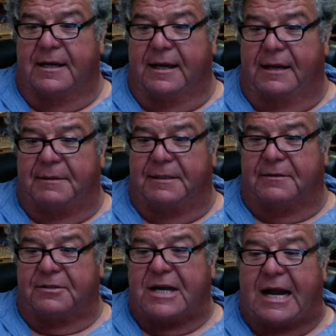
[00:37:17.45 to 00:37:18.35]
I am a
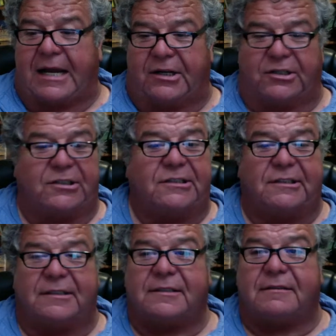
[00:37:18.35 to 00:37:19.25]
little tired
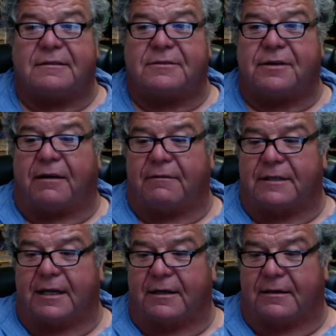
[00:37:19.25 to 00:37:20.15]
because it was travel
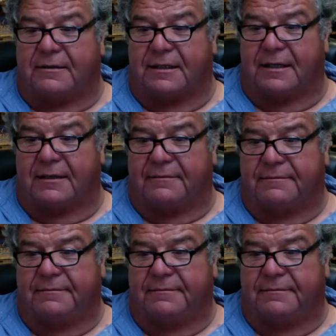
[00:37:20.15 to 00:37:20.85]
day all today.